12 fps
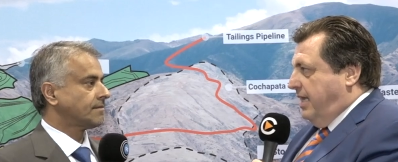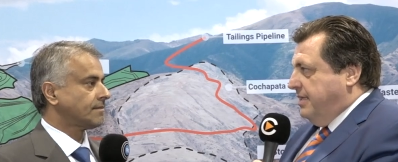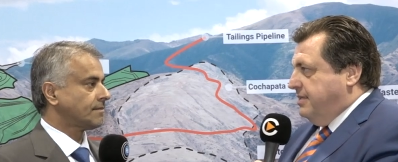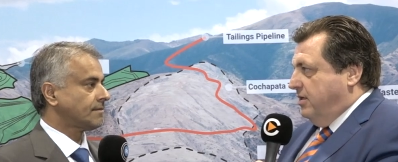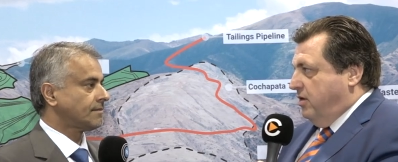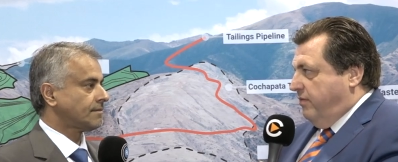
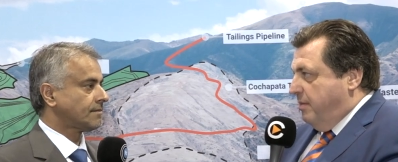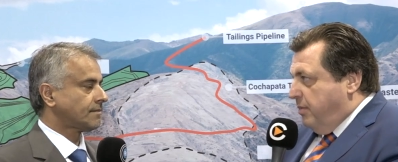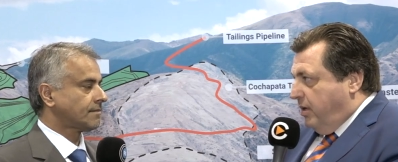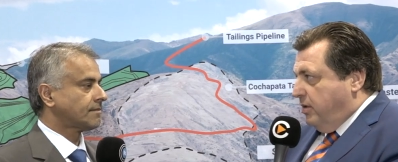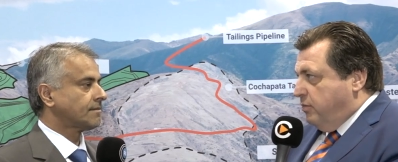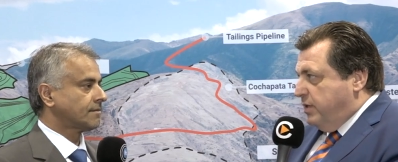Speaker 1: last year
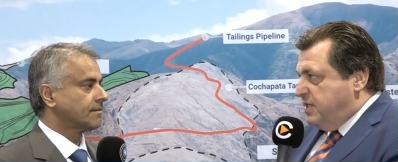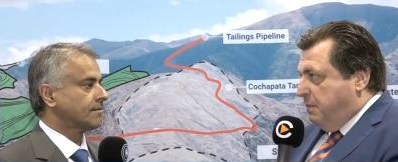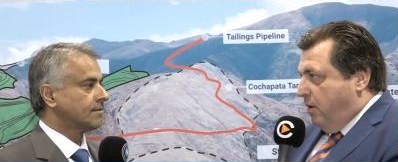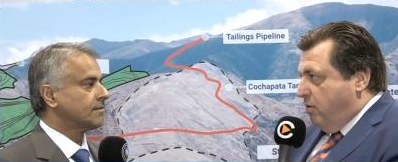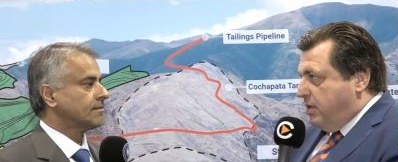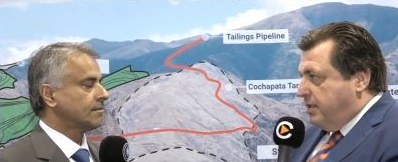November we
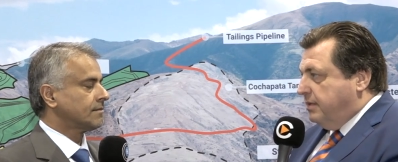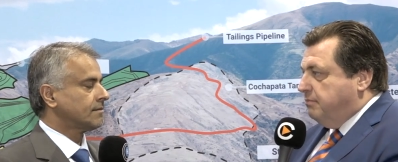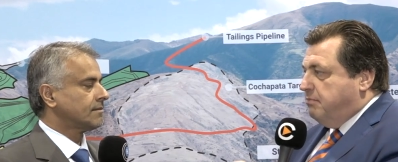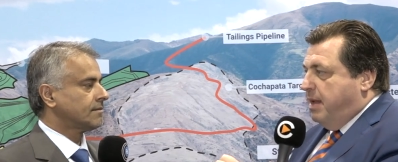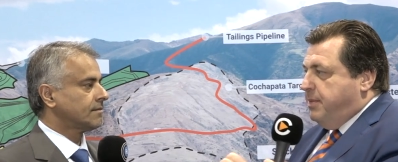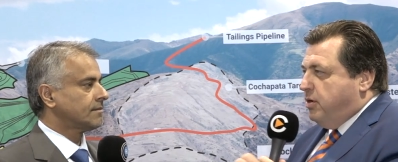spoke.
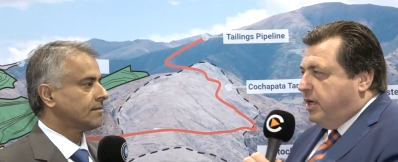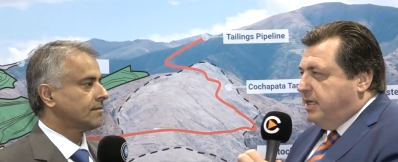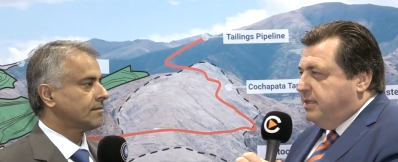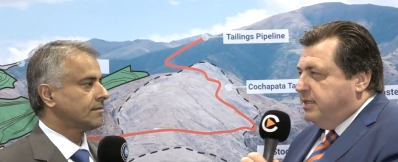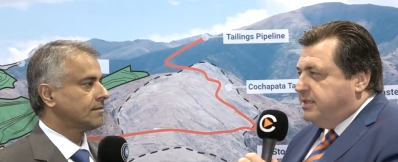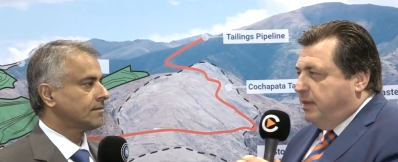Maybe you
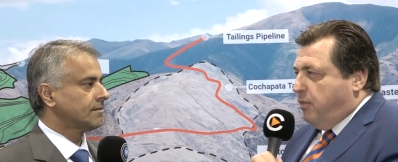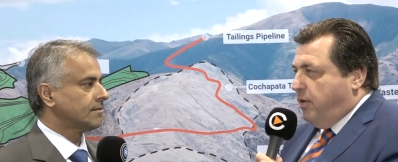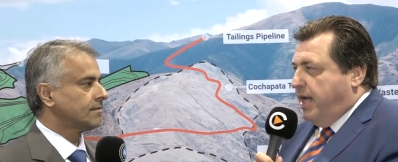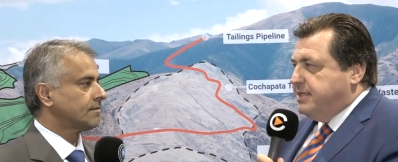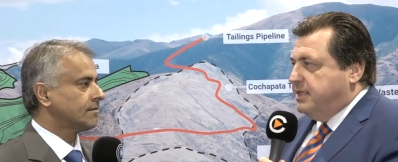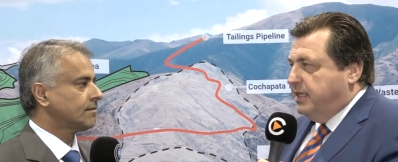can
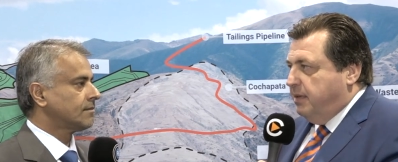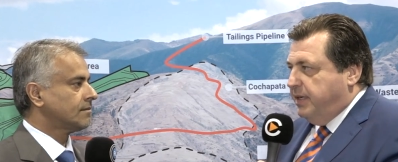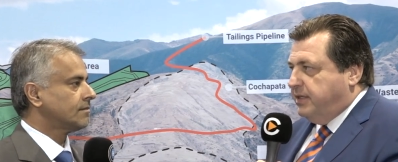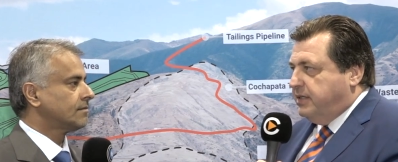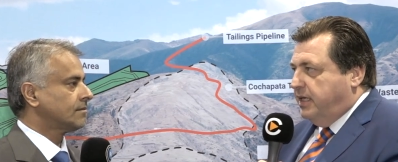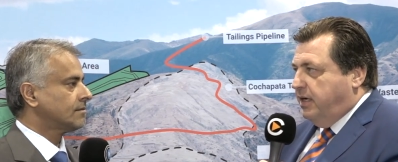summarize a little
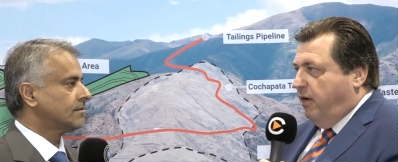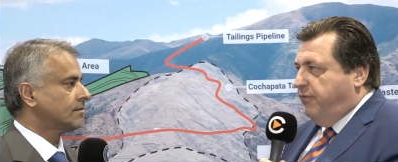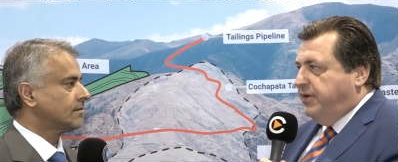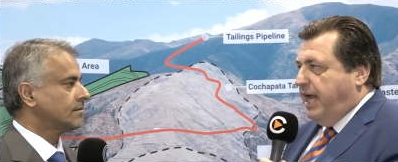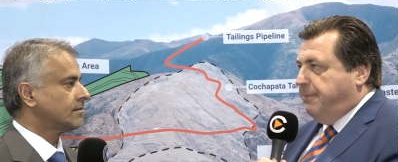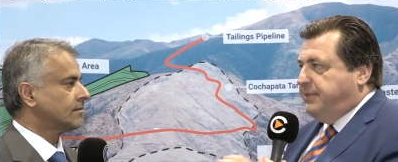bit uh,
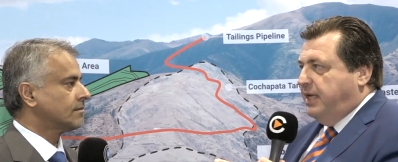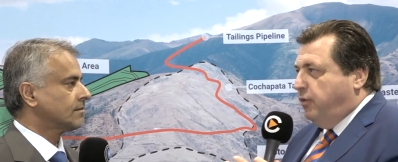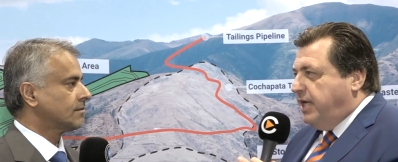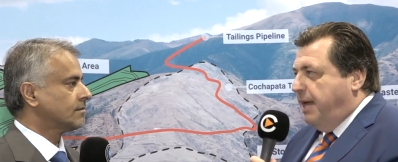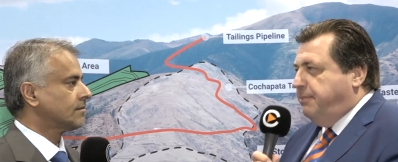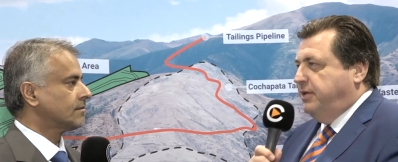of an update
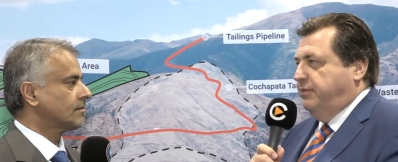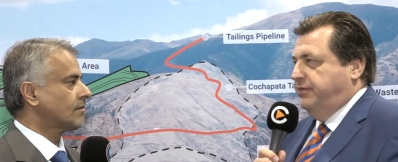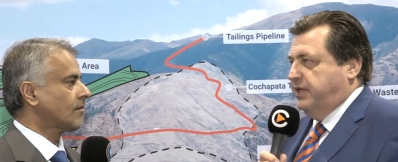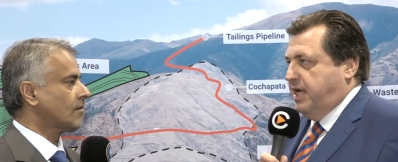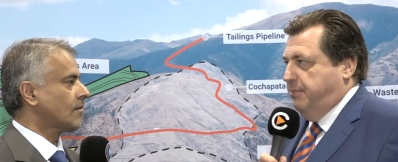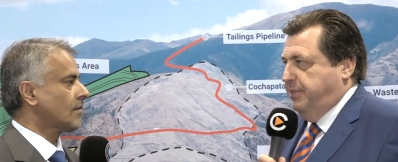what happened with
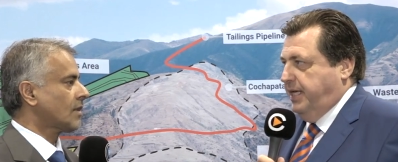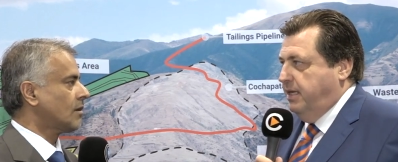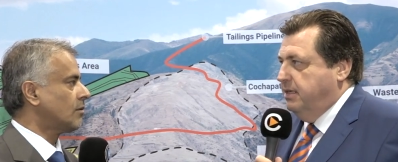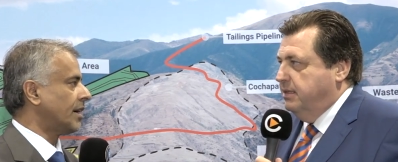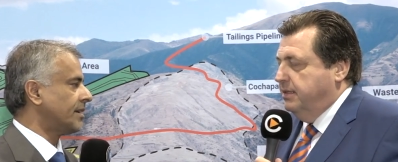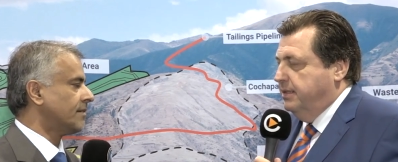the company.
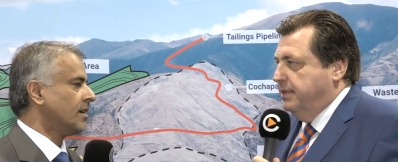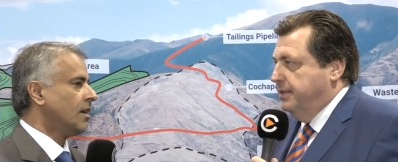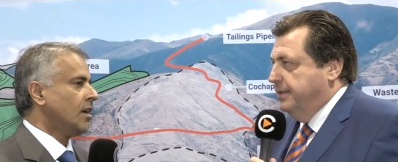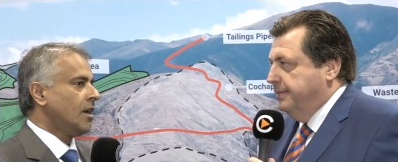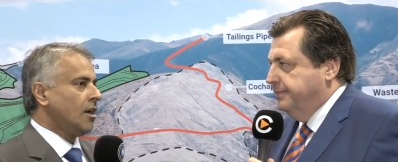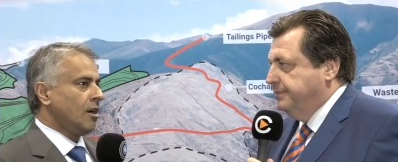
Speaker 2: Right.
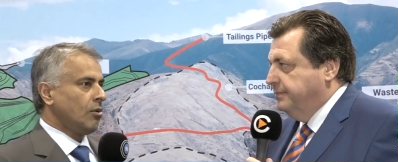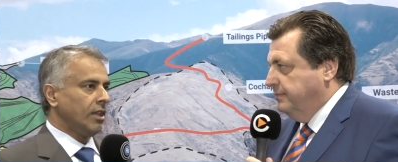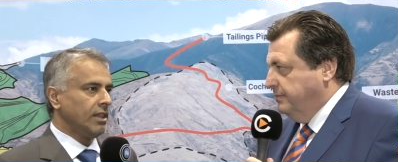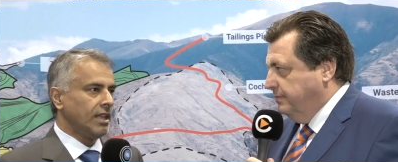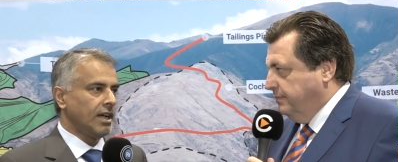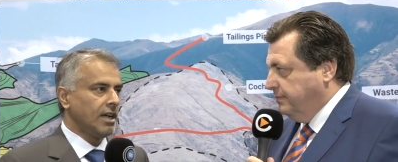
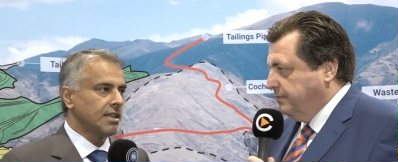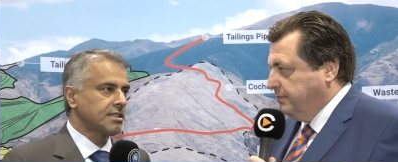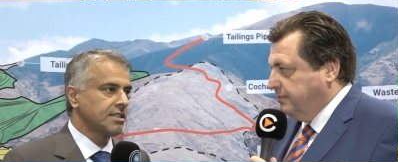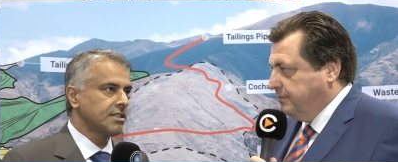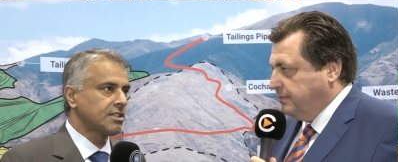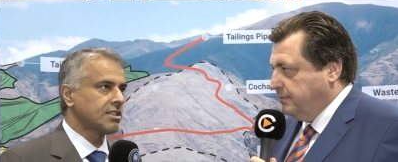Well, uh,
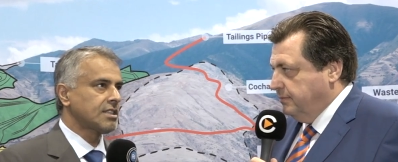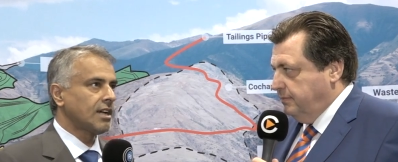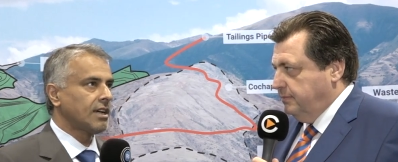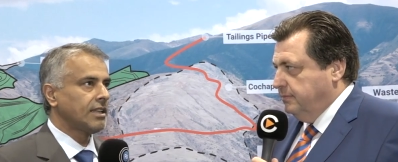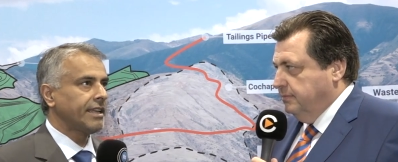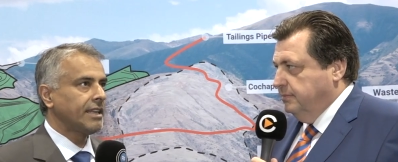since uh,
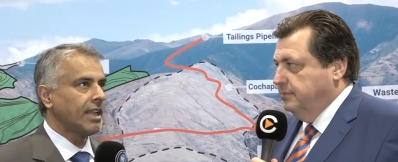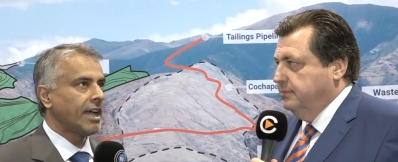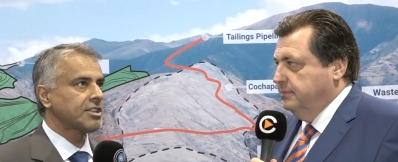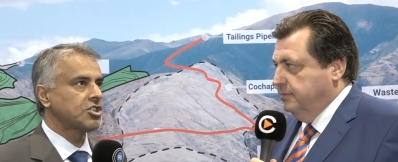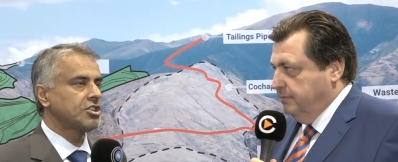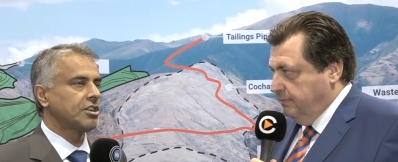late
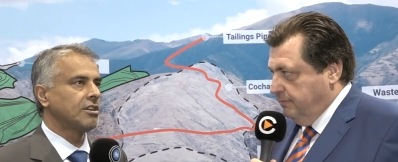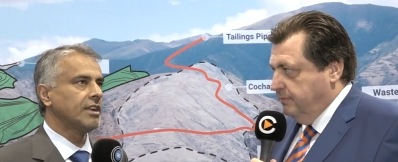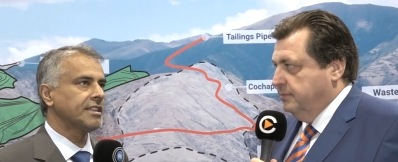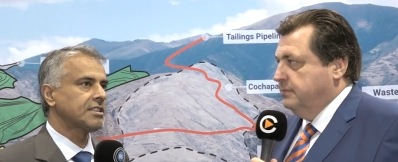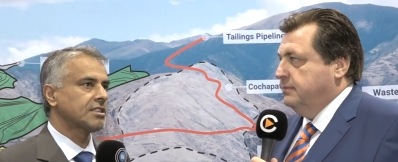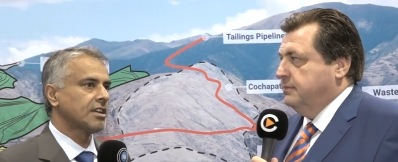last year,
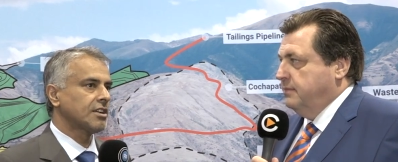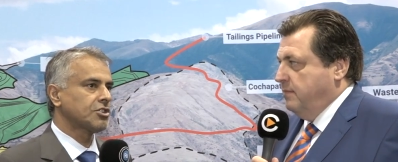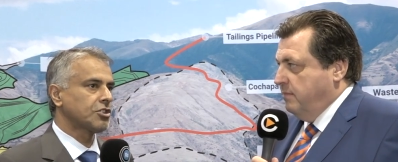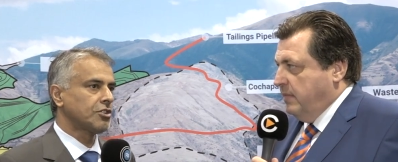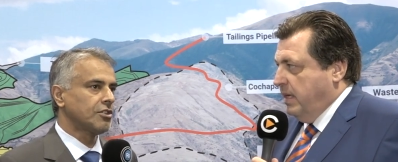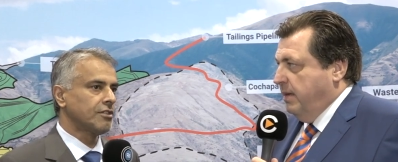let's uh,
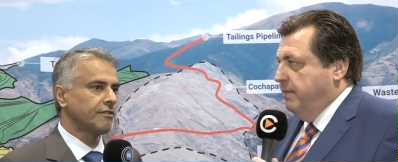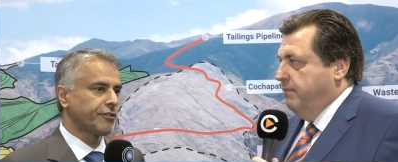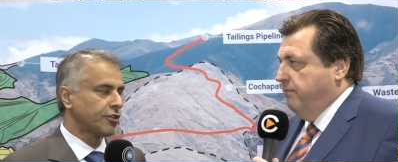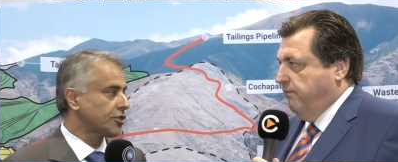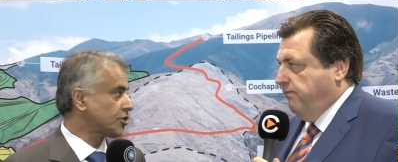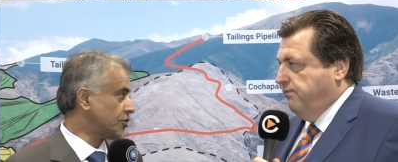turn
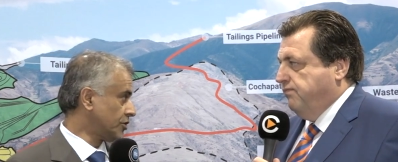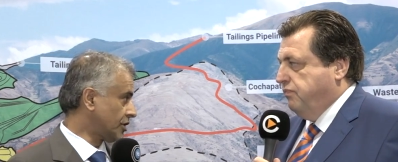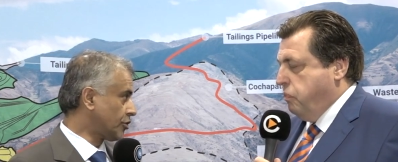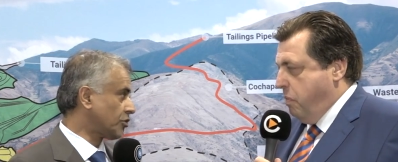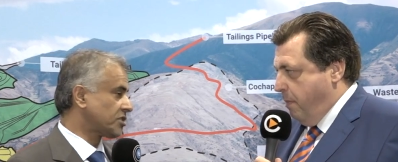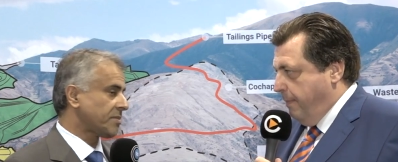first to the
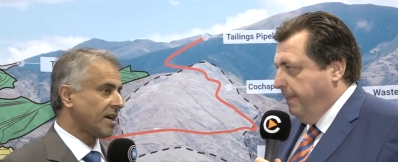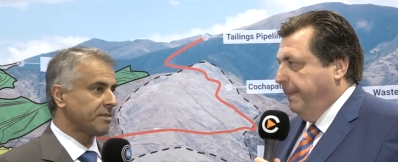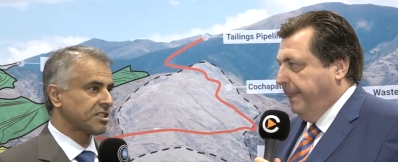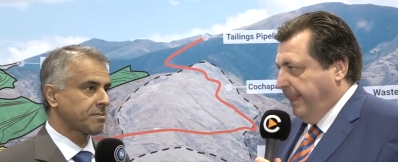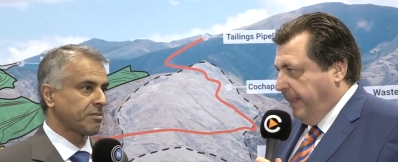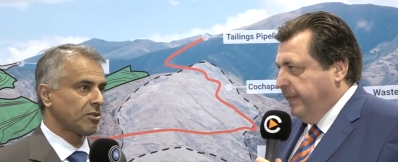
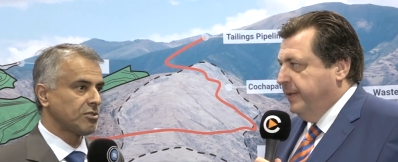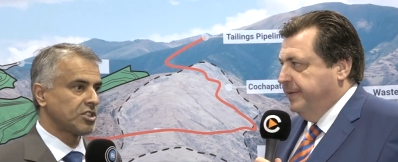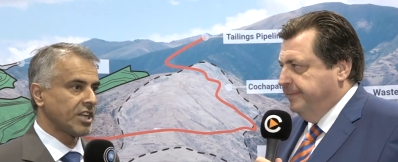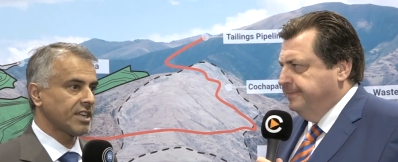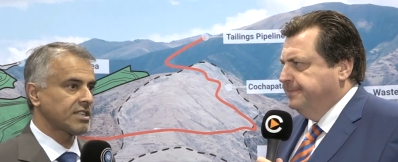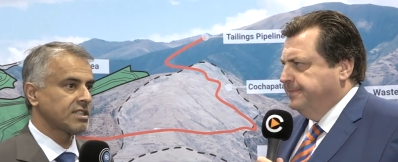Cotabambas
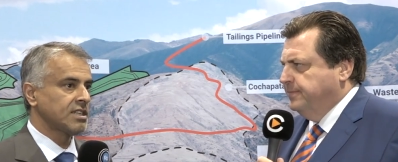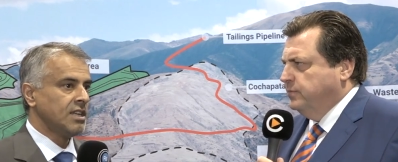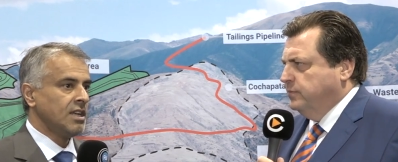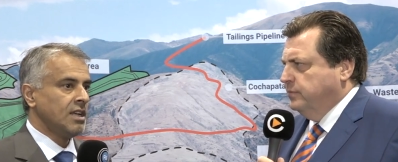project.